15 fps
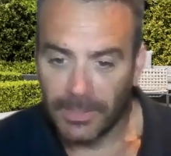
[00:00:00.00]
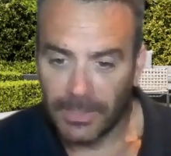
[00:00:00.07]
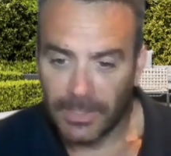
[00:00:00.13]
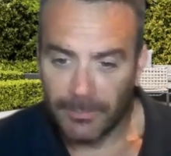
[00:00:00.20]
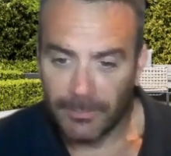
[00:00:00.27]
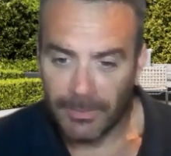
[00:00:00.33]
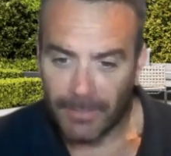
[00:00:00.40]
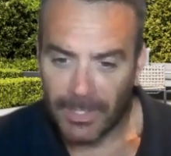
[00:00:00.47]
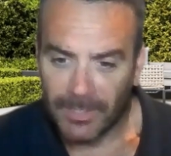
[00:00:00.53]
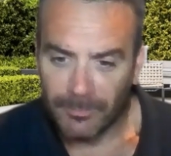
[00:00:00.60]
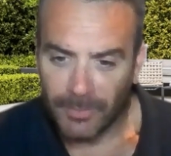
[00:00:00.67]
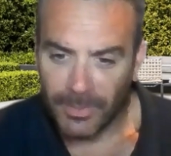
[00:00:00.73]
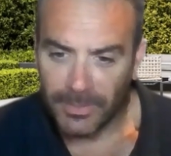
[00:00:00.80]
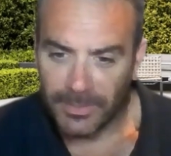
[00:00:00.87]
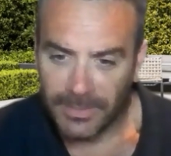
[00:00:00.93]
McMullen
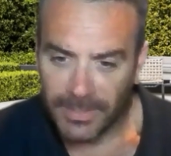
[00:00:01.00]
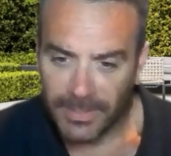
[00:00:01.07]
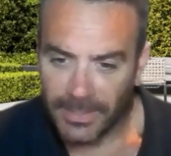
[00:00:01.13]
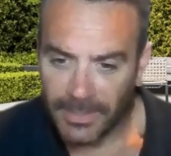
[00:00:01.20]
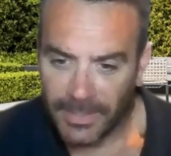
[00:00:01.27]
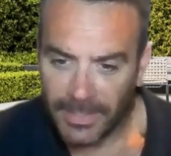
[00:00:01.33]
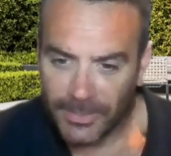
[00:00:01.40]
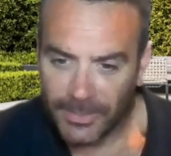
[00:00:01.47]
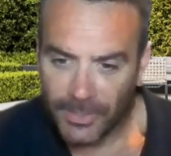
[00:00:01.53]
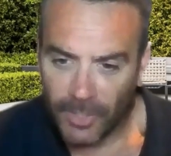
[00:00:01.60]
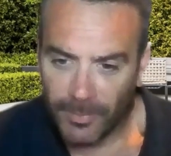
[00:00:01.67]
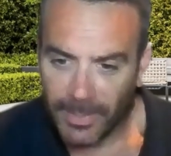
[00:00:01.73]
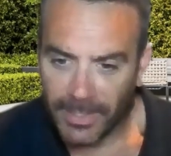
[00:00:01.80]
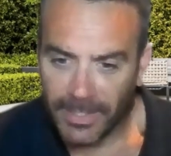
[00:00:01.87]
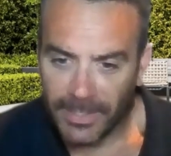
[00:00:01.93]
Brothers said, how did you
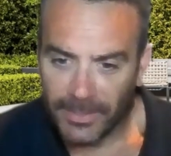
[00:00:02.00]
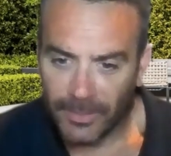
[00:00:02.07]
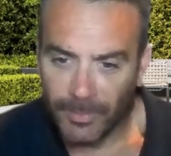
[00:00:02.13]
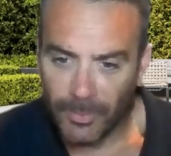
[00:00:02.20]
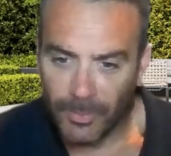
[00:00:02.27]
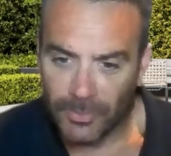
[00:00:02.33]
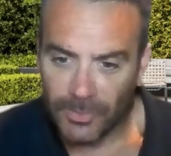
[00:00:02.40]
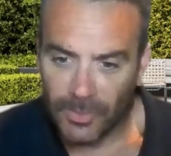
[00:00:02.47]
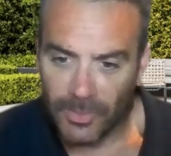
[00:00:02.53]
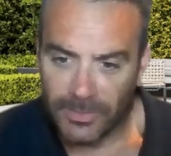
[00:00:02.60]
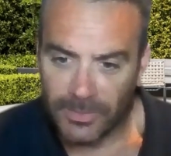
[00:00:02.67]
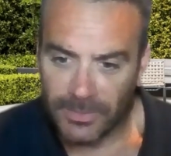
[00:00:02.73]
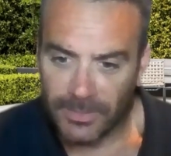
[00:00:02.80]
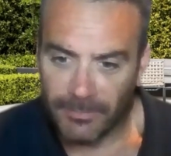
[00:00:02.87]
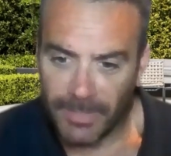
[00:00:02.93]
go about getting your builder's
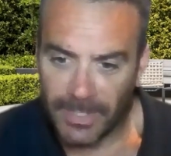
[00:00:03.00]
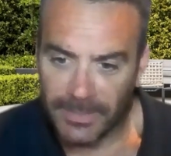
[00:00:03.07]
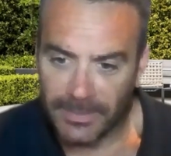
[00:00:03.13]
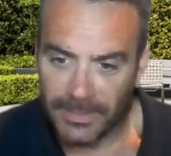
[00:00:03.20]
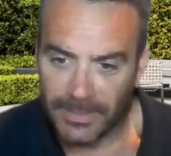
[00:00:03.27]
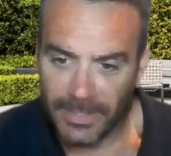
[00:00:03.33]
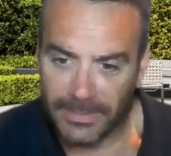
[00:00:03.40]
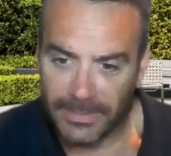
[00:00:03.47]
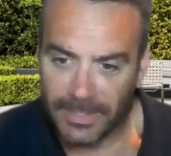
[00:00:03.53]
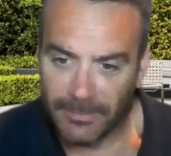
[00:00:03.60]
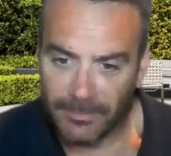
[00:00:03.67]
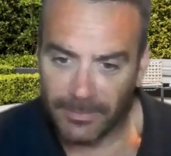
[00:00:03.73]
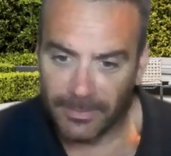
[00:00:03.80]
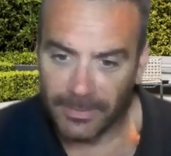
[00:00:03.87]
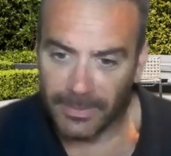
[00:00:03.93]
license and master
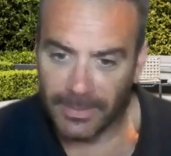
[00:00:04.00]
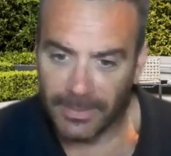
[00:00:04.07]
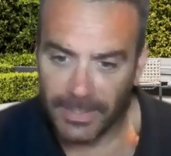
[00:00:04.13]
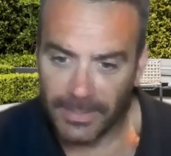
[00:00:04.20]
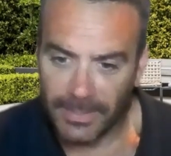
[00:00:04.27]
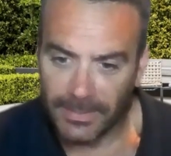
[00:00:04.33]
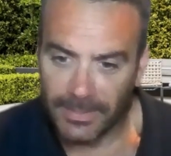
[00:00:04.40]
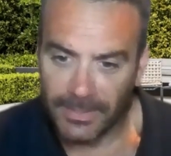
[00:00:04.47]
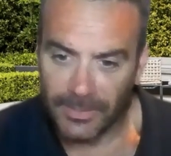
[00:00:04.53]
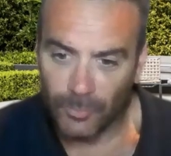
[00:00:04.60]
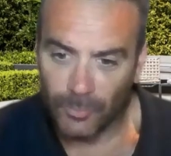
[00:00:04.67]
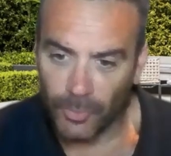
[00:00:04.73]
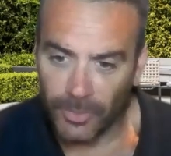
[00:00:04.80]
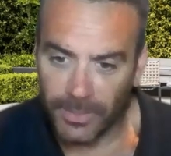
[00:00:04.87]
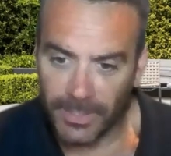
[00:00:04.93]
landscaping? And do you think it's
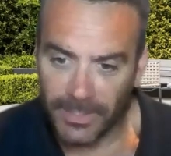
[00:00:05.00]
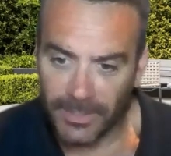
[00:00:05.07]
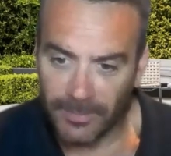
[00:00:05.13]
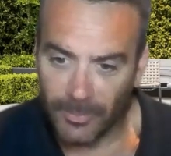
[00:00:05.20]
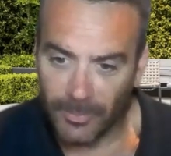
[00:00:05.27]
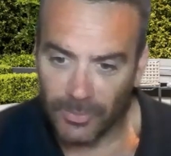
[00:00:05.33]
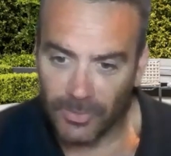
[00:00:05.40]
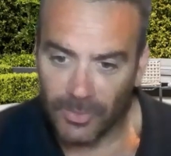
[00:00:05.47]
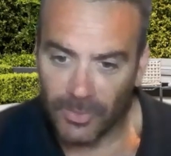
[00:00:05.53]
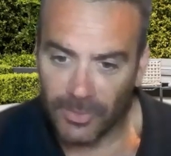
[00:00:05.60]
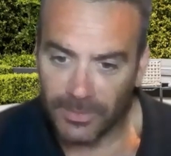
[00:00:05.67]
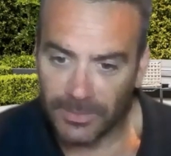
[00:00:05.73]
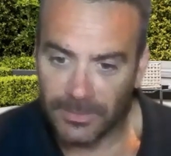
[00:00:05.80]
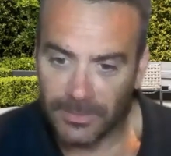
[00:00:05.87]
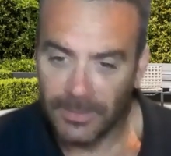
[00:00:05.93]
worth getting your builder's
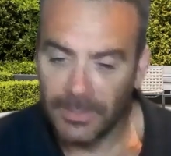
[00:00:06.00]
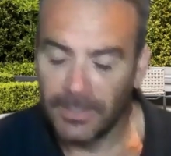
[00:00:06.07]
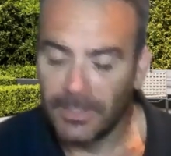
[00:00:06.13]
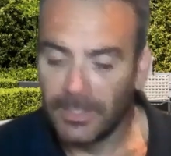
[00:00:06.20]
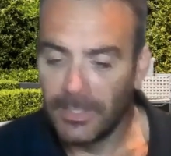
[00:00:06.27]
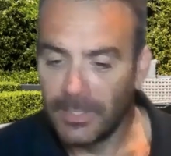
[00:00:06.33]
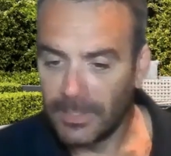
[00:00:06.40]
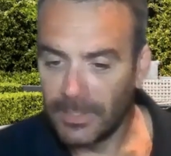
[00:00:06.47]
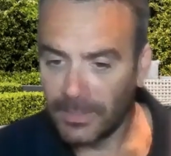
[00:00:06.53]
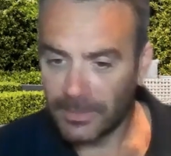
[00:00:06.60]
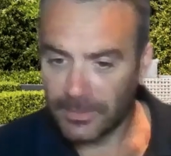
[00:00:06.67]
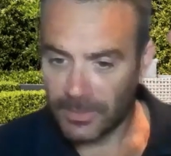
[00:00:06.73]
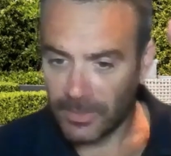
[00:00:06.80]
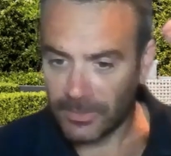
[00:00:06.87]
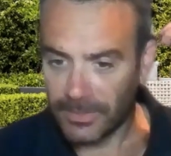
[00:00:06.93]
license?
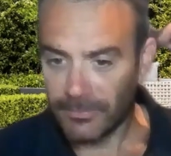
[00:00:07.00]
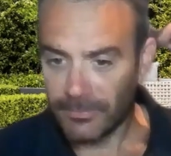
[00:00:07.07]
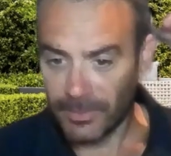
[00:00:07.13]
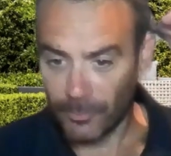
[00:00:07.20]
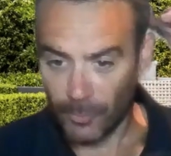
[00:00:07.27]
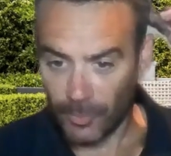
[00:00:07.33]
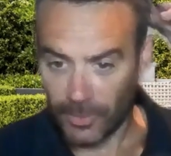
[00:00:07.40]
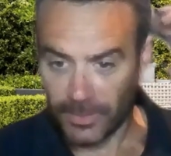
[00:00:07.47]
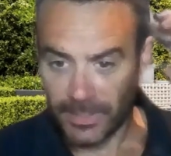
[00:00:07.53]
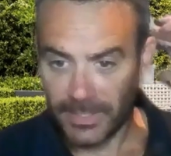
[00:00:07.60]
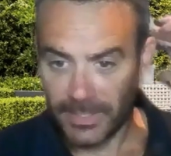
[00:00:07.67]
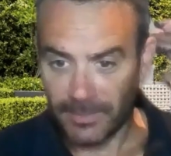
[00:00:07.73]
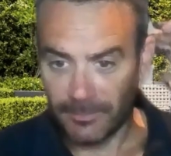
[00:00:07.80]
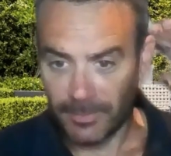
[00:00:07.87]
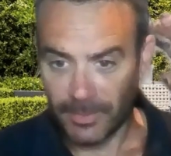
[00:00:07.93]
So definitely worth
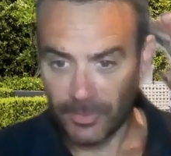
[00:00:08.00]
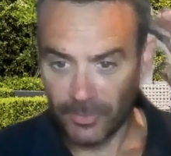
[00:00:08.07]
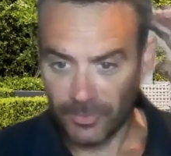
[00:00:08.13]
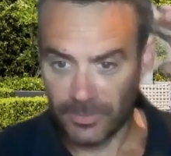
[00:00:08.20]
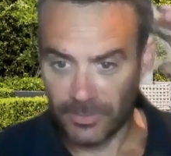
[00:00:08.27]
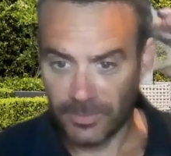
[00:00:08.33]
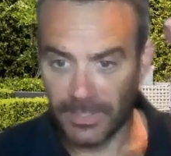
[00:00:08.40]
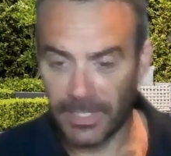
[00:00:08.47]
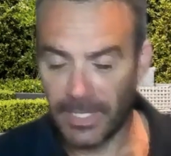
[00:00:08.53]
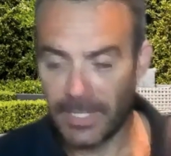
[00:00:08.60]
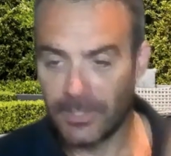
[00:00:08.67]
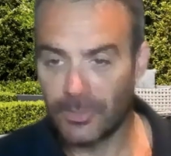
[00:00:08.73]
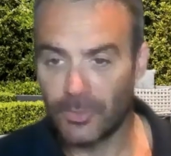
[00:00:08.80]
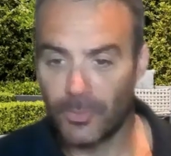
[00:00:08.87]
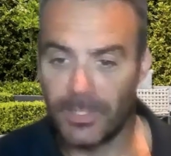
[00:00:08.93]
getting it, because you
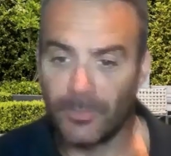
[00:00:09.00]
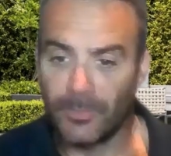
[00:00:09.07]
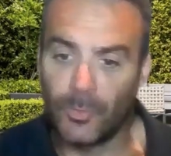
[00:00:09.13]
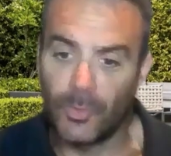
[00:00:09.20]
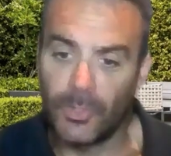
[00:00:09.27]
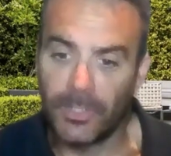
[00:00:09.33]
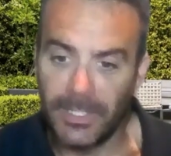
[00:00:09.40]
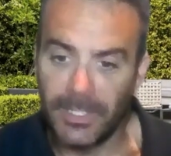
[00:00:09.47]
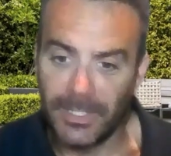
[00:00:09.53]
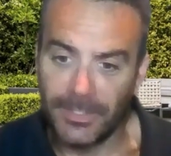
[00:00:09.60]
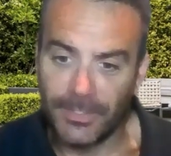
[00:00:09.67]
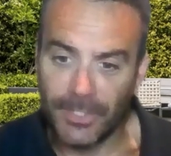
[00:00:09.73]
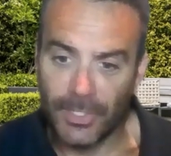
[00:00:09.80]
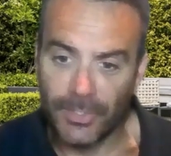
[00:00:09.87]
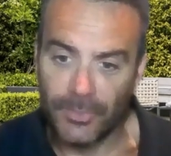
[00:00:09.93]
can't do any work in
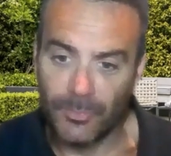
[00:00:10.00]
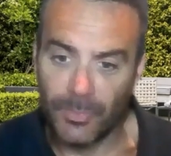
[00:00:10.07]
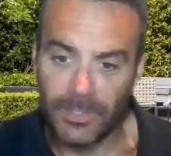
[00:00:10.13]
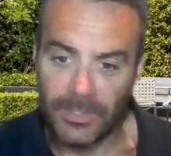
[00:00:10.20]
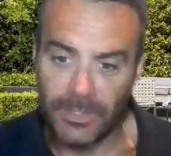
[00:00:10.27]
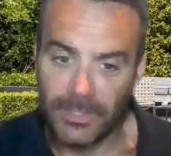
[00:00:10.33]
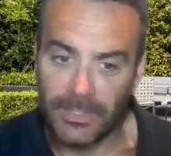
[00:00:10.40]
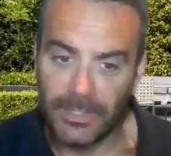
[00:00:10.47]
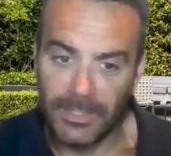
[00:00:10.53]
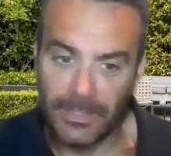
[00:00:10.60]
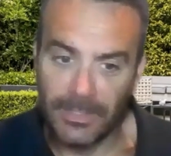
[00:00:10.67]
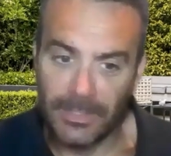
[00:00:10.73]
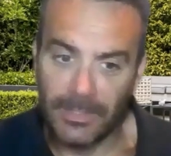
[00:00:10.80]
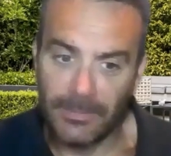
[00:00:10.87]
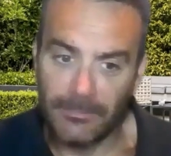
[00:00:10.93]
conjunction with
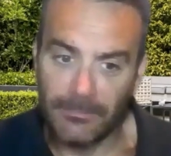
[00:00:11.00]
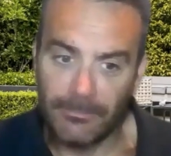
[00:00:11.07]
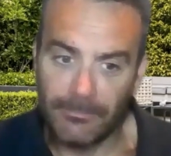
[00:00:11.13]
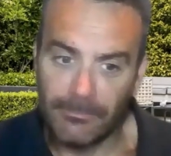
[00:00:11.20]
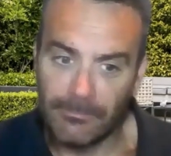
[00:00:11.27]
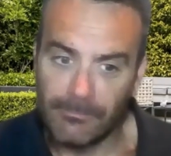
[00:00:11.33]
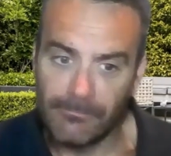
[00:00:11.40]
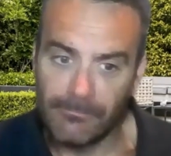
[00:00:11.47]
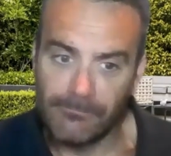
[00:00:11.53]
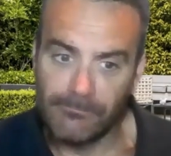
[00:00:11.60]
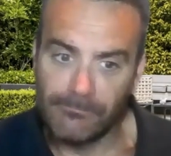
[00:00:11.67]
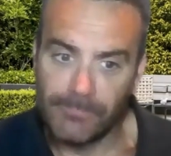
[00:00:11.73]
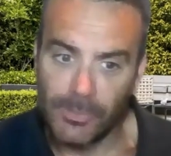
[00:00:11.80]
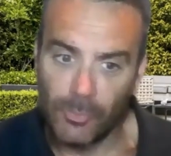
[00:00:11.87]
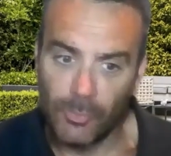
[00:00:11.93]
the
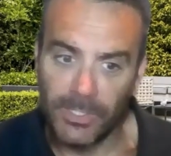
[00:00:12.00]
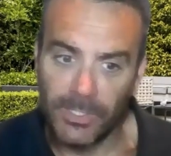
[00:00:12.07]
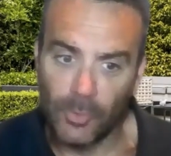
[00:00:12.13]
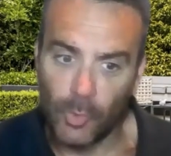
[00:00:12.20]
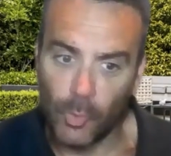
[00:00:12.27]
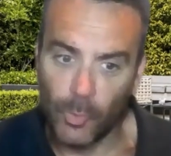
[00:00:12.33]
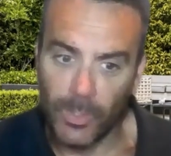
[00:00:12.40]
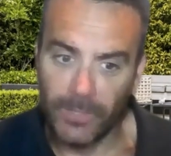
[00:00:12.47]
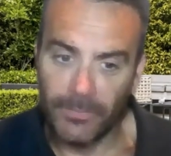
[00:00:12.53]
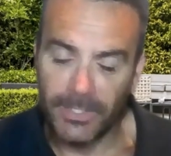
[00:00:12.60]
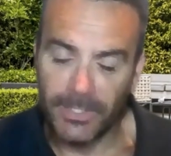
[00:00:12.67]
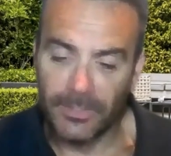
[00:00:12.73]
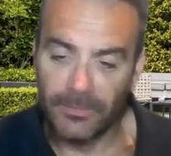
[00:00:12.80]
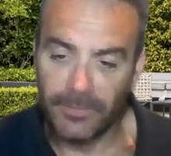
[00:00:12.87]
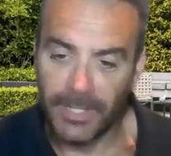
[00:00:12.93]
building or
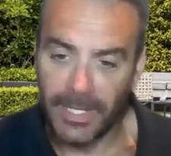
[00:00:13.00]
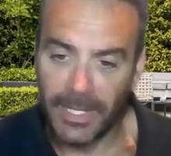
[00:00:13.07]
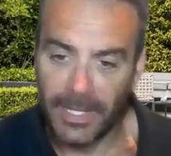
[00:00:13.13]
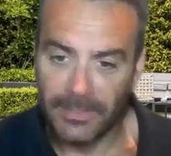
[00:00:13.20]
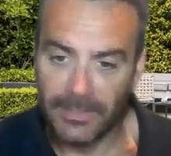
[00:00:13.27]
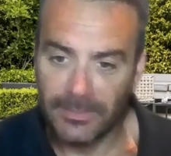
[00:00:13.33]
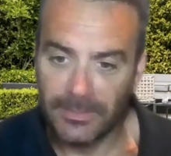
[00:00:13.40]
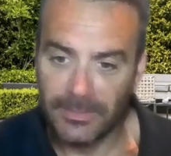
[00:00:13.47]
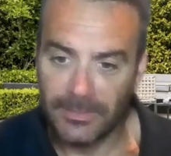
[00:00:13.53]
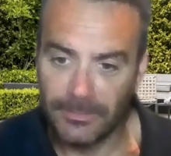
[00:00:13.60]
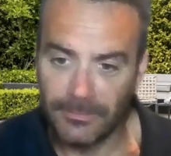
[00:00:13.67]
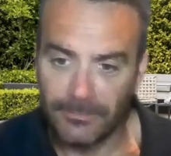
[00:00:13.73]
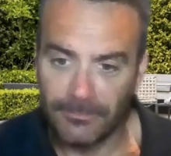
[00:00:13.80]
renovation of a house